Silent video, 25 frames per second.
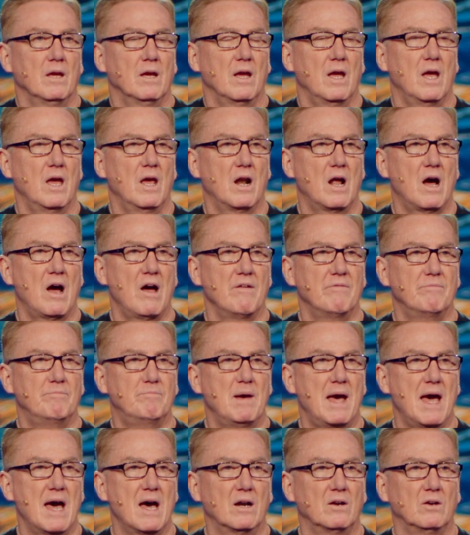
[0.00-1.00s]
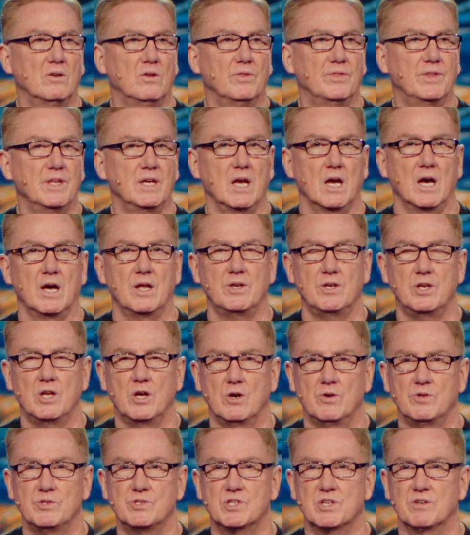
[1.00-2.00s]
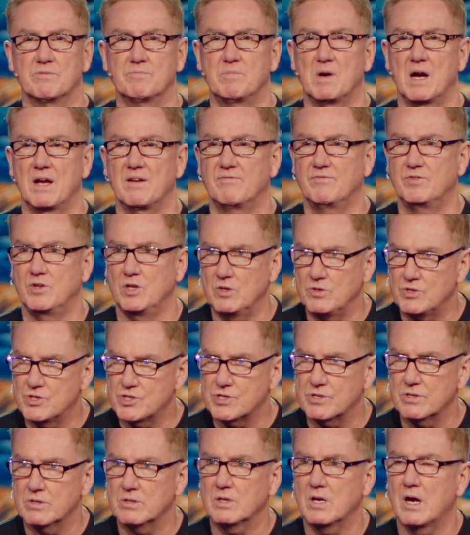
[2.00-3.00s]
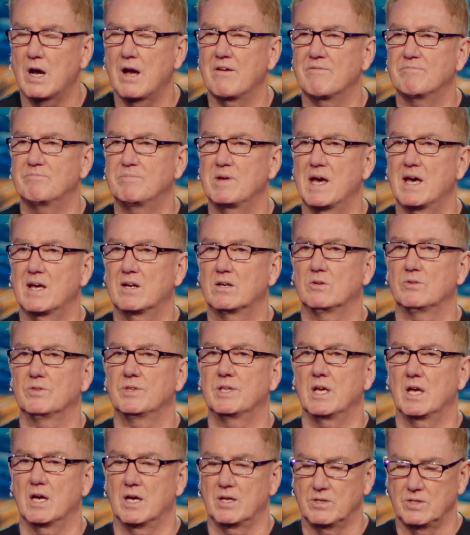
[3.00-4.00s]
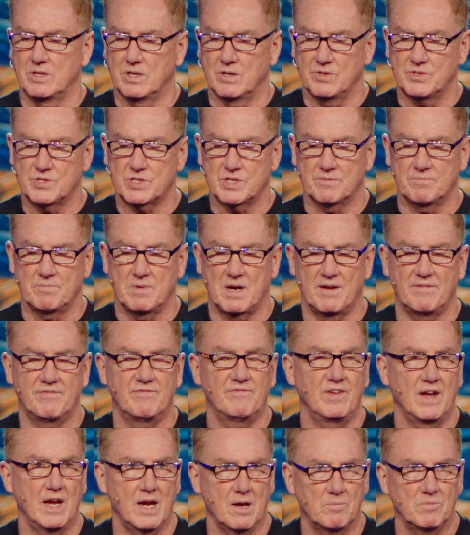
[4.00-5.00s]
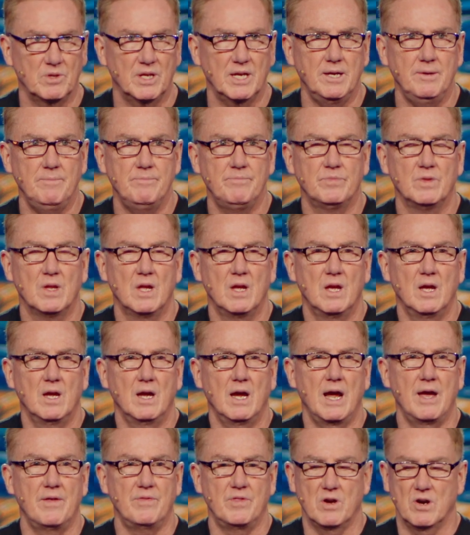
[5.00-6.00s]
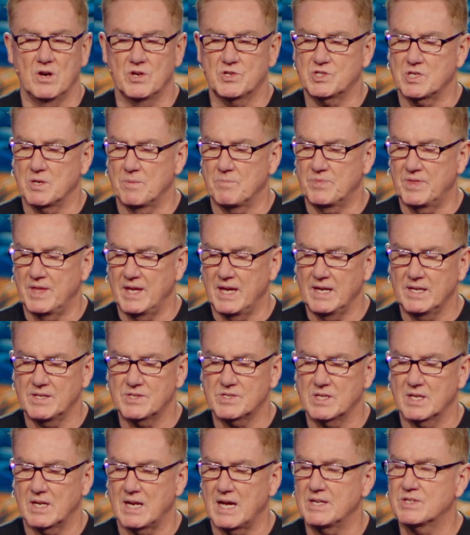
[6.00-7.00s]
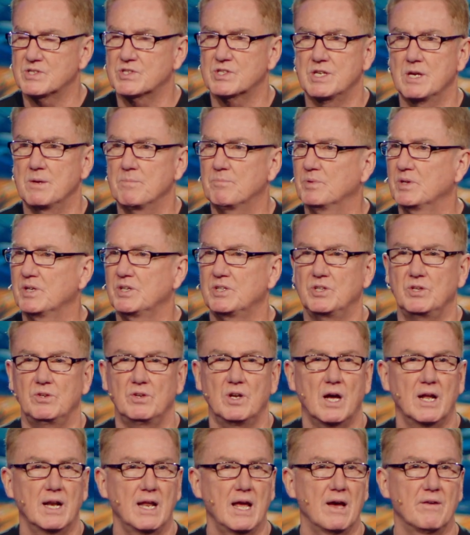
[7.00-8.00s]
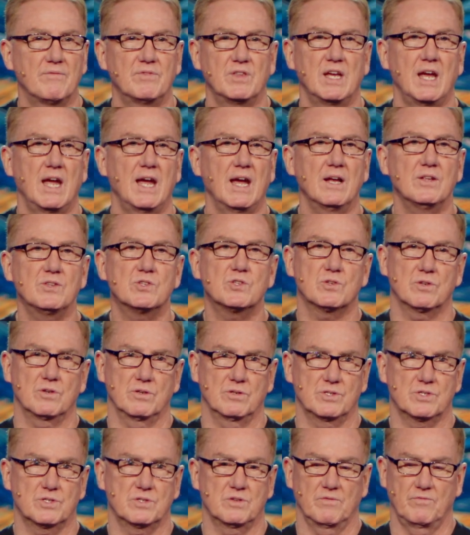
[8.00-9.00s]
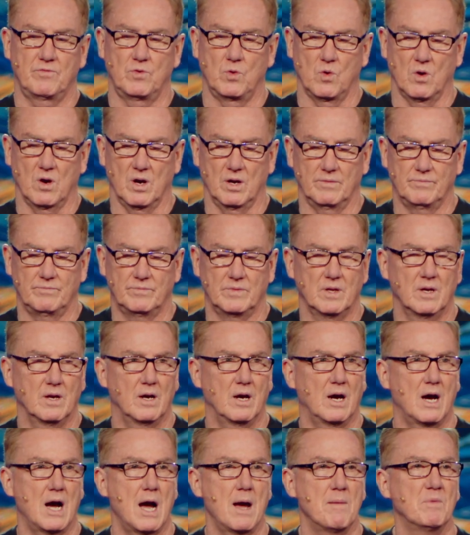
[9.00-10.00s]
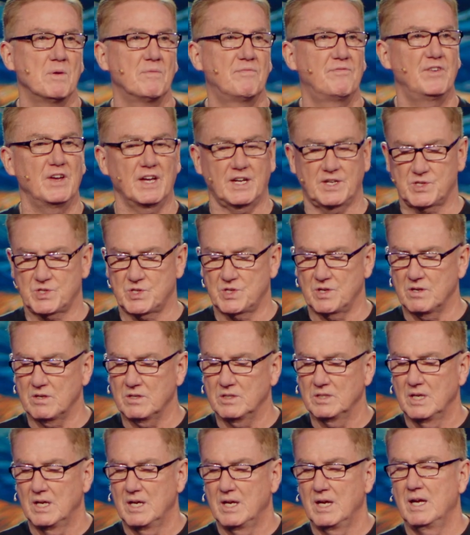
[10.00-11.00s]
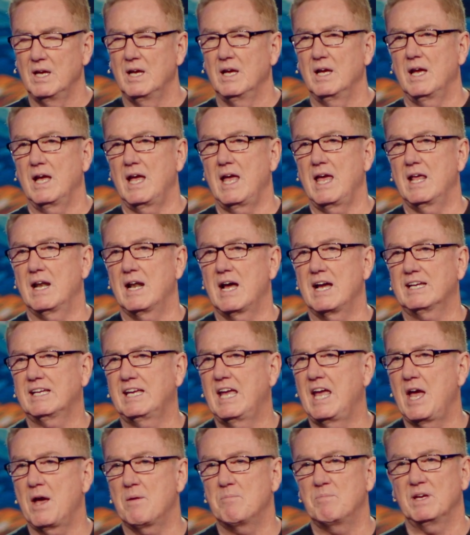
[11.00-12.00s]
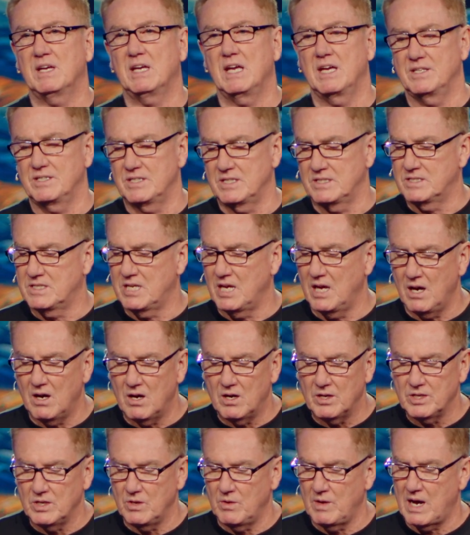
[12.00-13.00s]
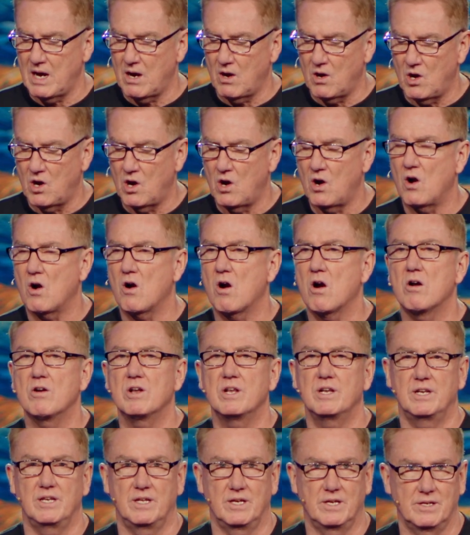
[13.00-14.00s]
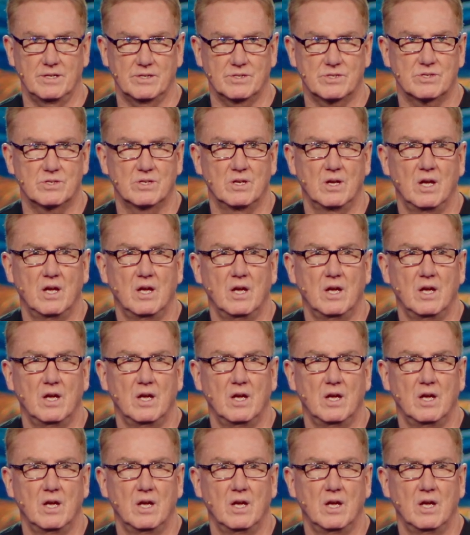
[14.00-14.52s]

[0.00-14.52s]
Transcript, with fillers: and I've battled the unknowns of my future. I've battled the unknowns of my family. And there are some things that I simply do not have the answers for. I'm a fixer. And I can't begin to tell you how hard it is